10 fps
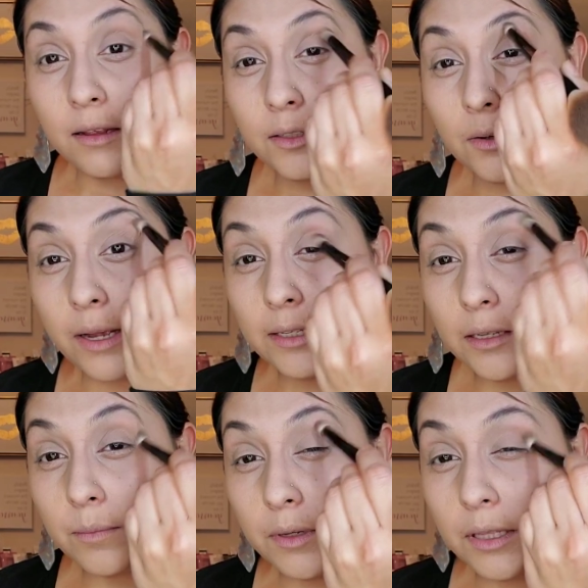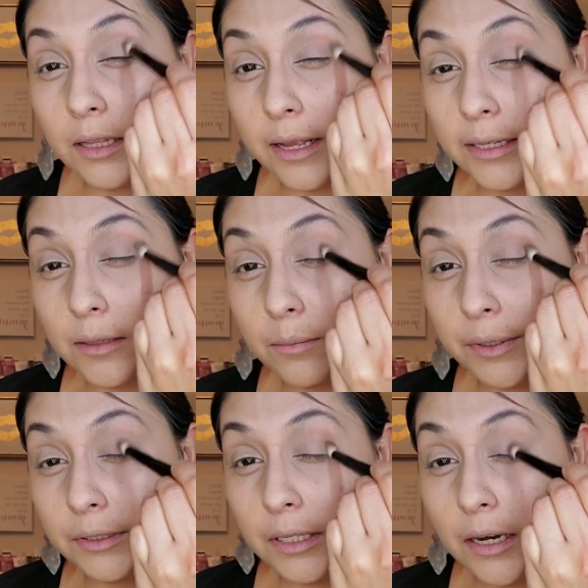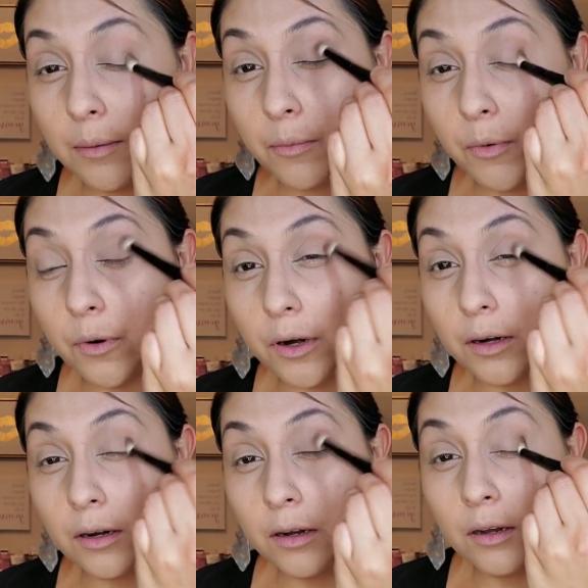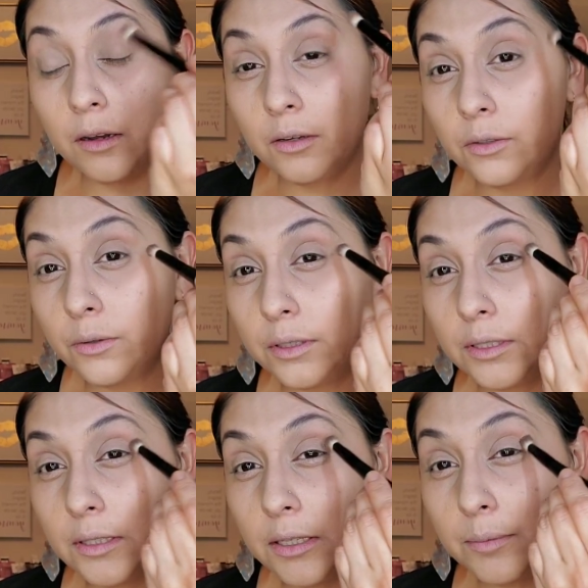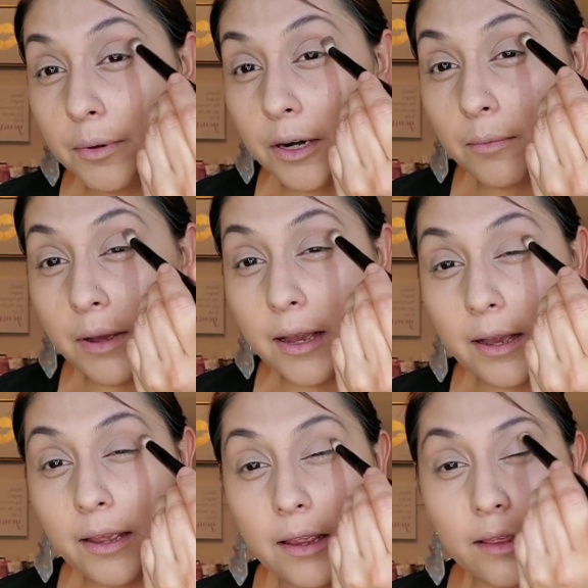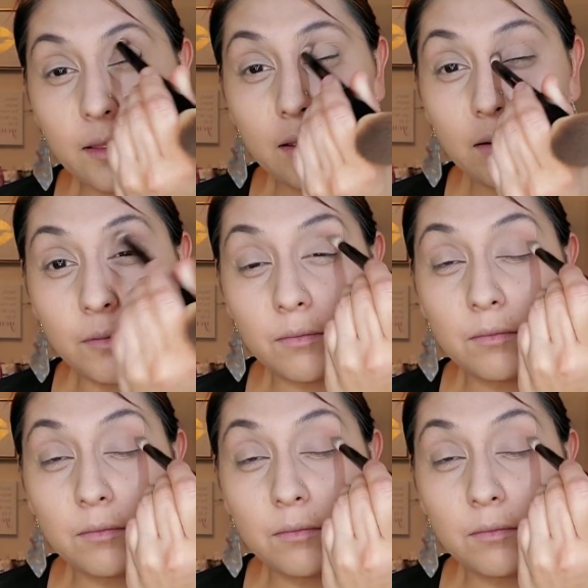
So I typically like to build it up more towards this part of my eye and then